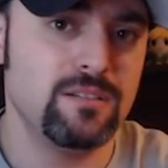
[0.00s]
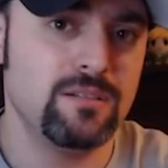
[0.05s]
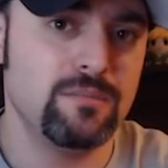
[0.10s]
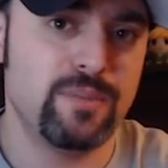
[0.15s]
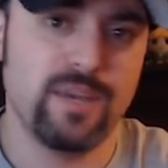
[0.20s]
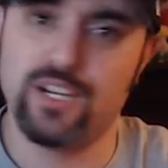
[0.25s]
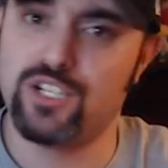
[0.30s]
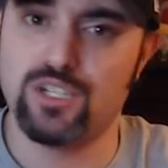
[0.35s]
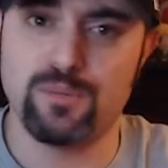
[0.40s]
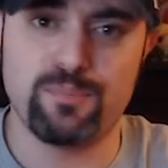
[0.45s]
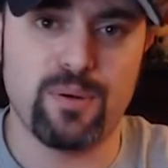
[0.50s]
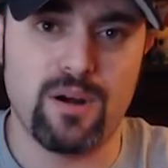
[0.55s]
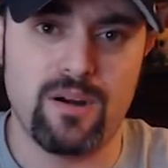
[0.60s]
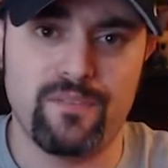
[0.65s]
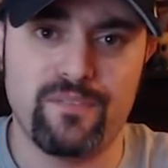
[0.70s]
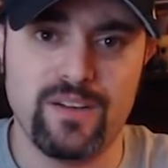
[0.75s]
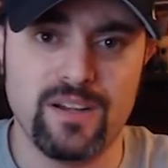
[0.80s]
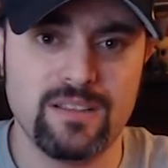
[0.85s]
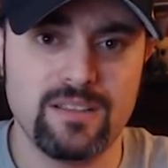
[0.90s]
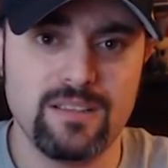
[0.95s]
picture
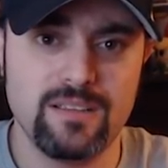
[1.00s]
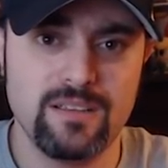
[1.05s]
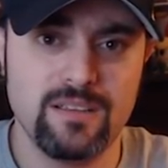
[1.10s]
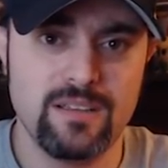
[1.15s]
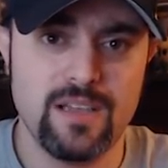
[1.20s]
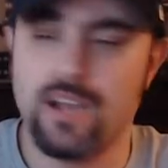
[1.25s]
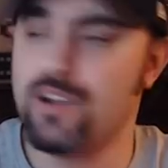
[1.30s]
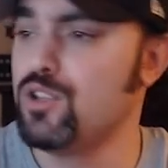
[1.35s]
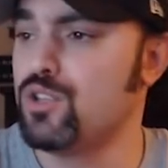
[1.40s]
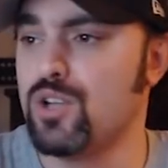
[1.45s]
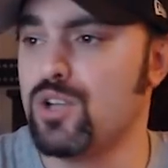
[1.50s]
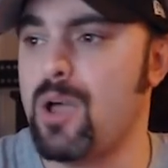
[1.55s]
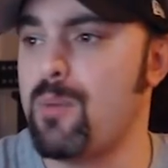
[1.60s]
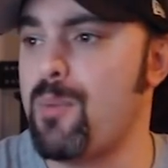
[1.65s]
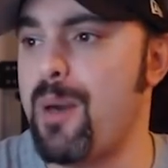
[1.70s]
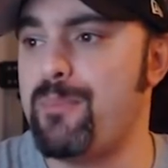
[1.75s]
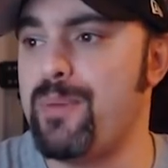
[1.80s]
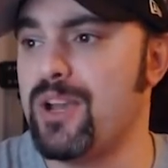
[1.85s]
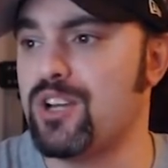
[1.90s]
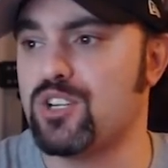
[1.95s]
perfect. And you talk
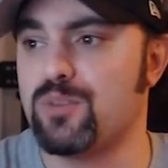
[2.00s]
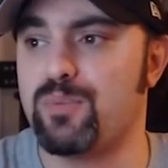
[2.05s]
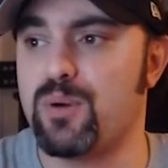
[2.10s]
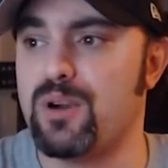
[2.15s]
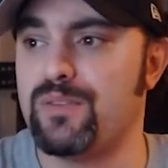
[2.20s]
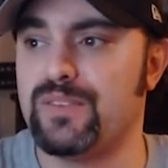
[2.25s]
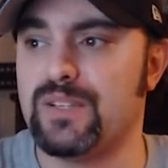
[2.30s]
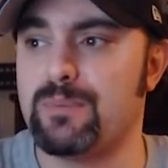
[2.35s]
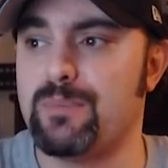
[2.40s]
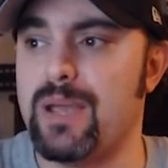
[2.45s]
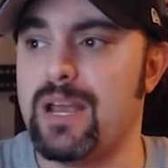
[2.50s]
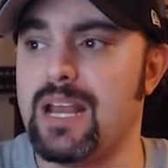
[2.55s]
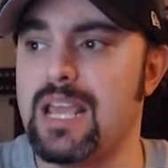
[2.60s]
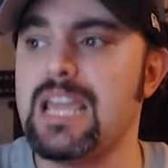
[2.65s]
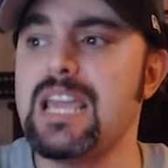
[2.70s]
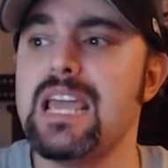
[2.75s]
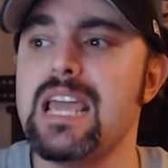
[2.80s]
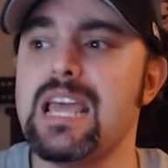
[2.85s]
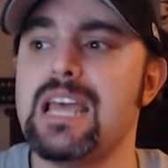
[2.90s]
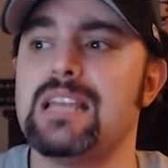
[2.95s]
about picture perfect, man.
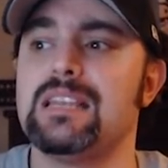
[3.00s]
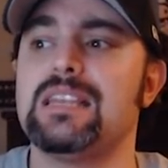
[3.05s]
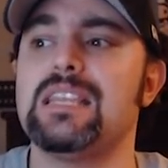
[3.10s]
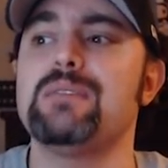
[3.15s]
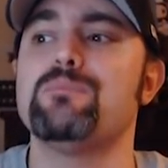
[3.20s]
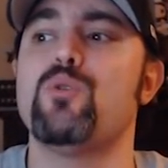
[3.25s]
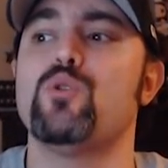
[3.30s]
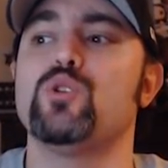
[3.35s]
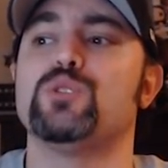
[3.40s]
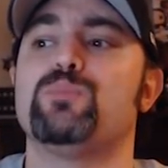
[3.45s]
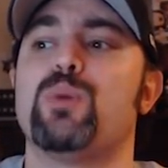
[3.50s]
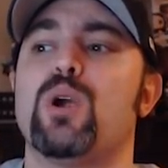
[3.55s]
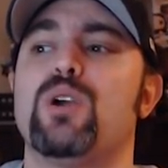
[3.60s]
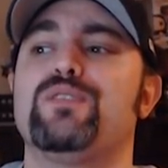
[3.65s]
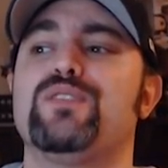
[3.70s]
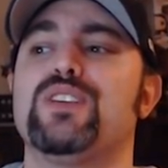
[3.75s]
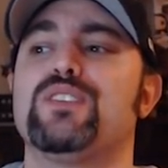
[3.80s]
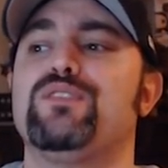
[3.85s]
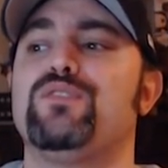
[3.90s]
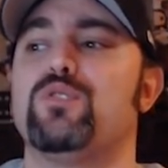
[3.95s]
He hit the most
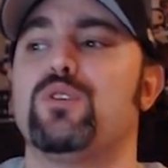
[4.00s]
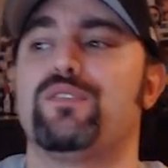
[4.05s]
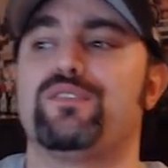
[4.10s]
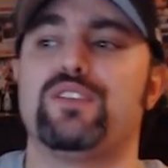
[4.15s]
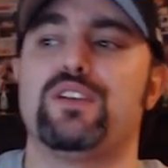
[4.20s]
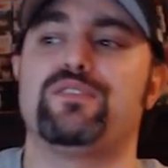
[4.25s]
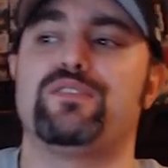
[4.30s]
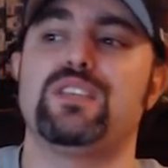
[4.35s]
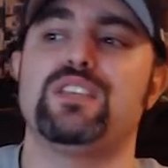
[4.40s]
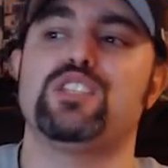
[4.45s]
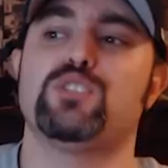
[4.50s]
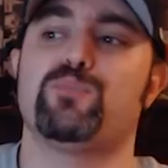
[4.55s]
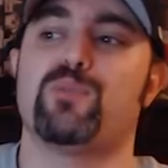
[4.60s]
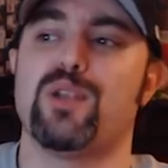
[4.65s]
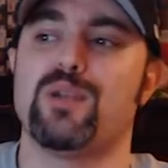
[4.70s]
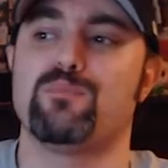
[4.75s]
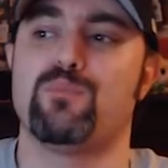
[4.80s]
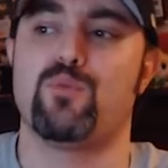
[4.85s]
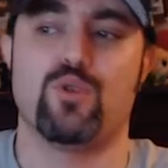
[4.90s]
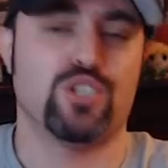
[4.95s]
perfect 450
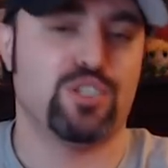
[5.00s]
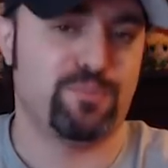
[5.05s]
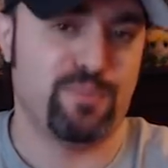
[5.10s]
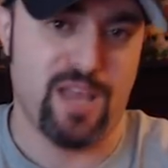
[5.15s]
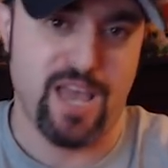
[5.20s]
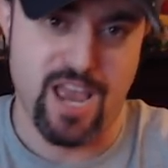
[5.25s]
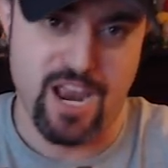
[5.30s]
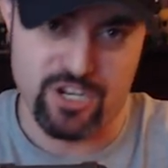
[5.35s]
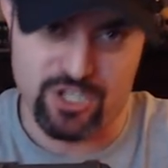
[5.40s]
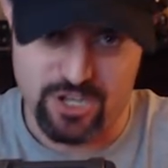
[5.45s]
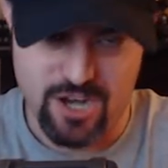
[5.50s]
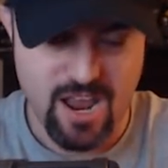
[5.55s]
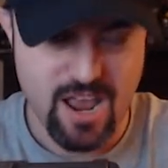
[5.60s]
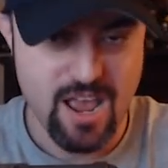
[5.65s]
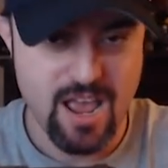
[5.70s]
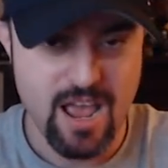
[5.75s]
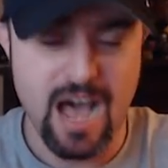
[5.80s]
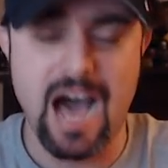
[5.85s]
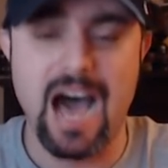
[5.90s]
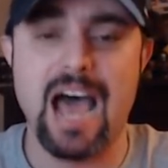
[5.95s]
springboard splash
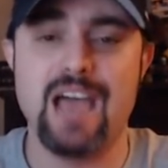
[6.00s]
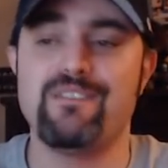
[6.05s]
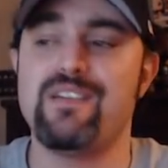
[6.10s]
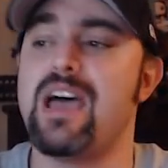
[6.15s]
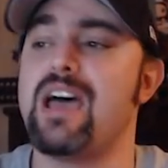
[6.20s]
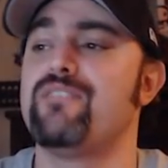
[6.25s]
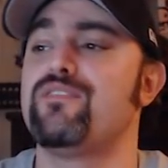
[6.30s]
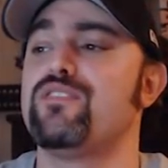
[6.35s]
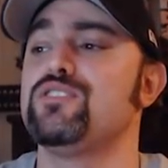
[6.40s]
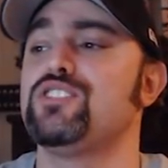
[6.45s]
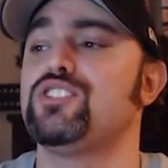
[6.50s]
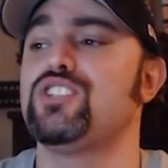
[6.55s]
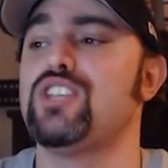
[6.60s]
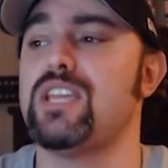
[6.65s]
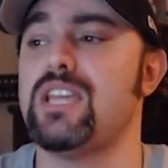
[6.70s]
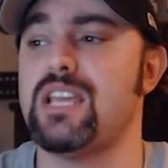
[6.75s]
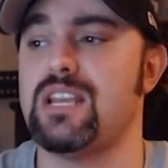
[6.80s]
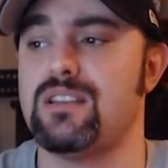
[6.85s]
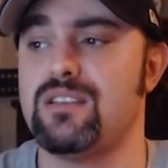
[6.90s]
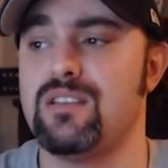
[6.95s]
I've ever
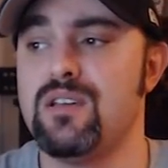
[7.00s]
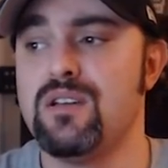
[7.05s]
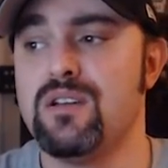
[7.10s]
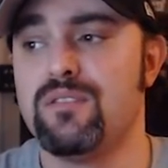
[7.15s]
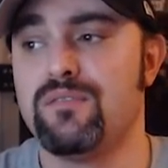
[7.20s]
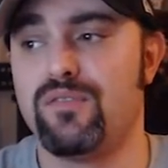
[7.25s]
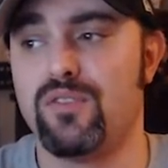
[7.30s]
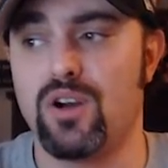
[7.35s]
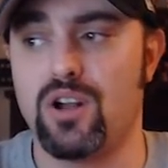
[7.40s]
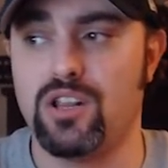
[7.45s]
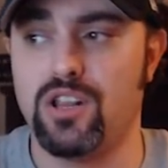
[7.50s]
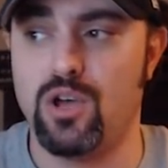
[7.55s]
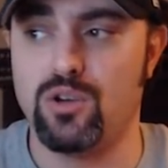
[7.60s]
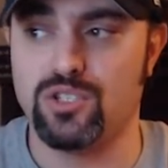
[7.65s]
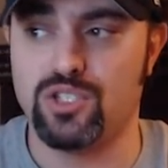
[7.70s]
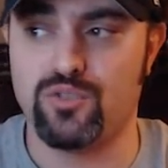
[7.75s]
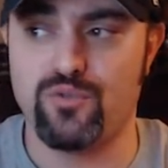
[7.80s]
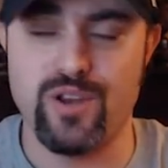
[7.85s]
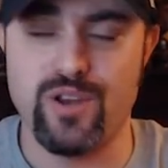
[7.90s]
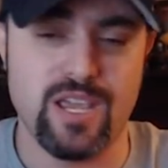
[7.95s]
seen for a
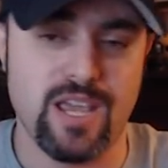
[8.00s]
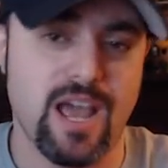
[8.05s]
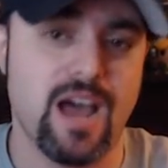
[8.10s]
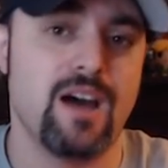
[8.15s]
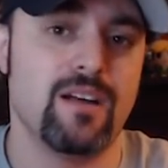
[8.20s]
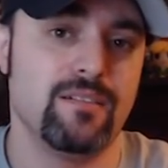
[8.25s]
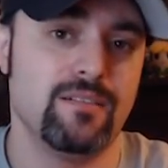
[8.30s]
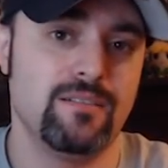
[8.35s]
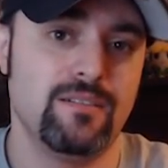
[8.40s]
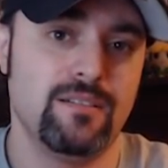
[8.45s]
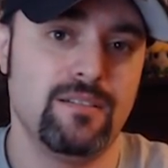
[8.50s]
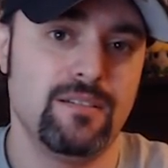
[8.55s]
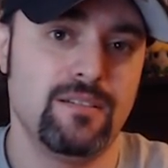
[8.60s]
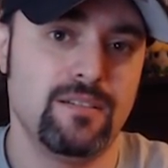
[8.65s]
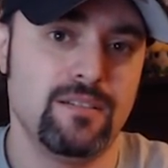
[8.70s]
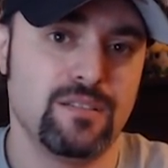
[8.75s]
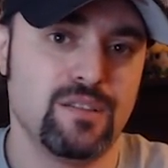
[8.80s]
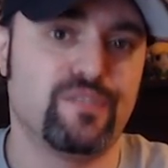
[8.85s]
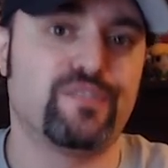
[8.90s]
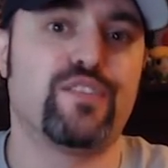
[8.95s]
close three count.
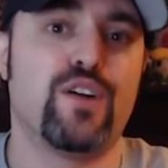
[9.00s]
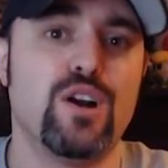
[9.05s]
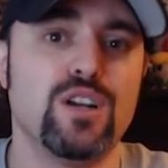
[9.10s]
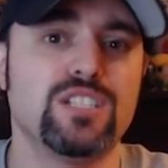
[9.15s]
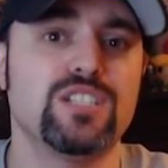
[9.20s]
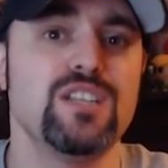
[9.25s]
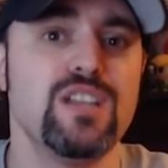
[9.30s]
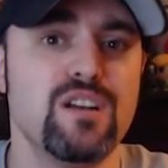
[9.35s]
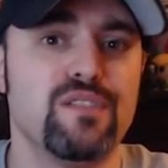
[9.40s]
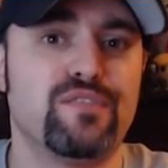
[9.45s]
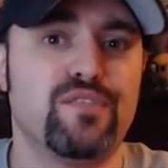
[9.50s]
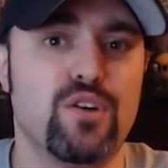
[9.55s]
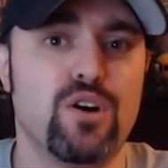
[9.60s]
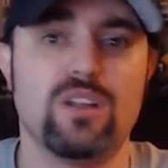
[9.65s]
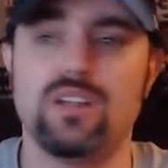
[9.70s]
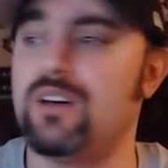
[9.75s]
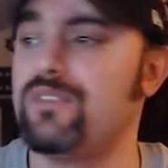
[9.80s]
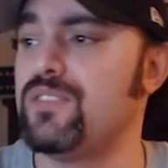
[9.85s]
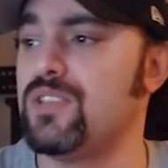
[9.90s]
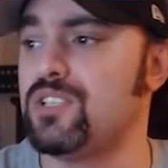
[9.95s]
The first near
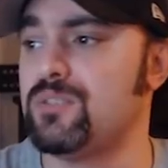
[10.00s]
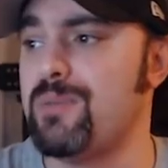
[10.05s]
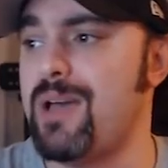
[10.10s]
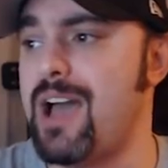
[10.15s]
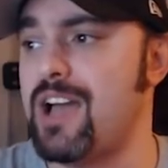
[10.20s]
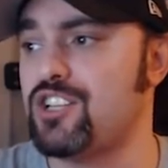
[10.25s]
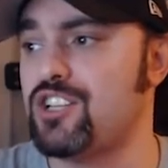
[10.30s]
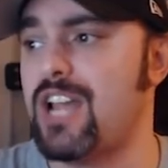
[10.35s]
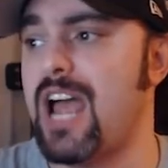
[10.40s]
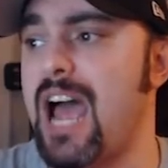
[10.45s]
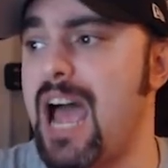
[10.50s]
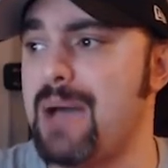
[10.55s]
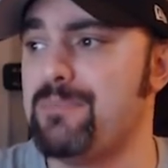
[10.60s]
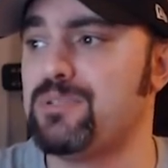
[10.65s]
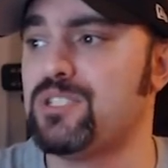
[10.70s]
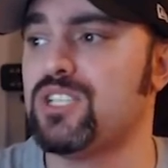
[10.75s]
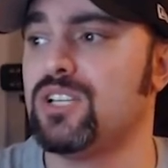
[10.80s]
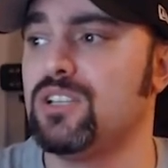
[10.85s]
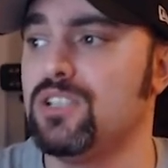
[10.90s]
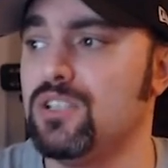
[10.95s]
fall of this match.
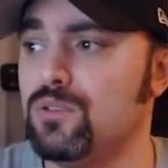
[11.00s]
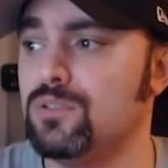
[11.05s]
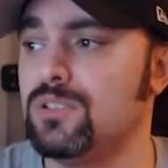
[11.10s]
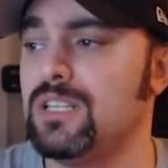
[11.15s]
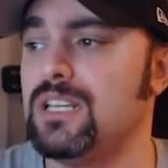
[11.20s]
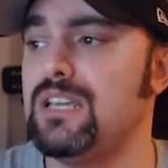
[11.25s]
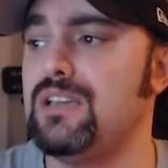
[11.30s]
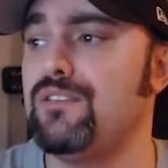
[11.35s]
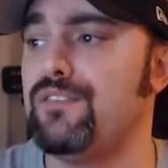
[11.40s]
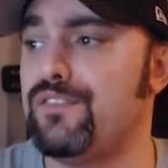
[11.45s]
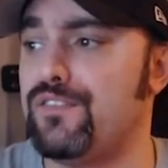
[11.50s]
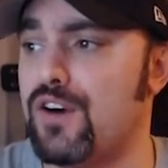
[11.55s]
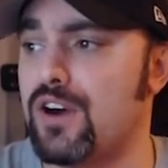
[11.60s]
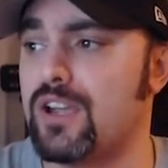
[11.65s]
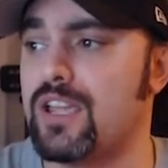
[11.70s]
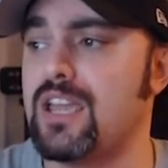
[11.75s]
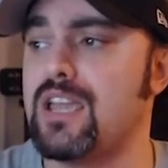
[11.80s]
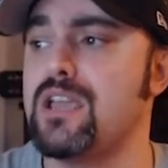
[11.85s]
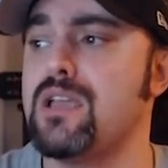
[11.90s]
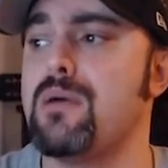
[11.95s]
Absolutely
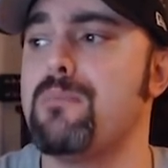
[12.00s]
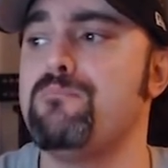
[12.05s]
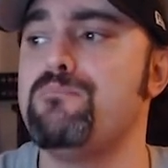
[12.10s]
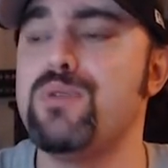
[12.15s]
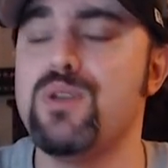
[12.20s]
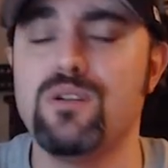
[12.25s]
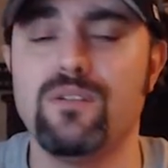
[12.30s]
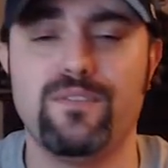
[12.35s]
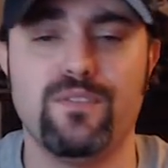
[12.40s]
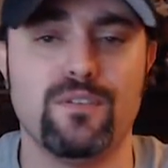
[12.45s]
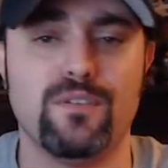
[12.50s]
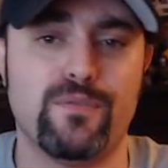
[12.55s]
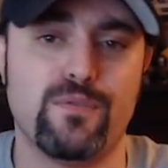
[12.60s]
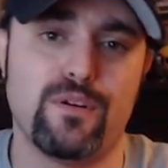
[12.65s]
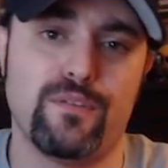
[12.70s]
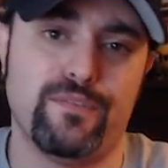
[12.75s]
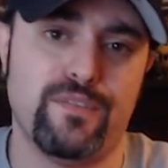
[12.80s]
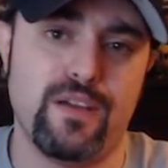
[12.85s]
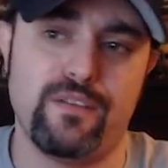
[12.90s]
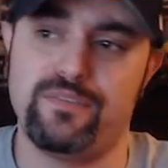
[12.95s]
fucking beautiful
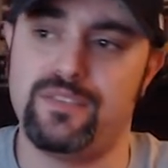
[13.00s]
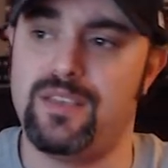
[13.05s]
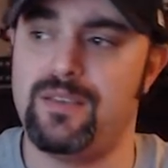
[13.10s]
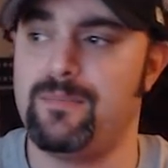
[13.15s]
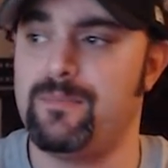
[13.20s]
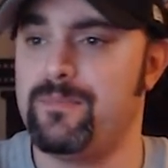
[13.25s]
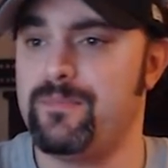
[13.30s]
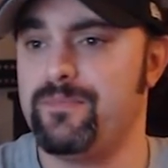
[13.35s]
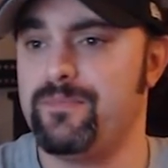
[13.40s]
450.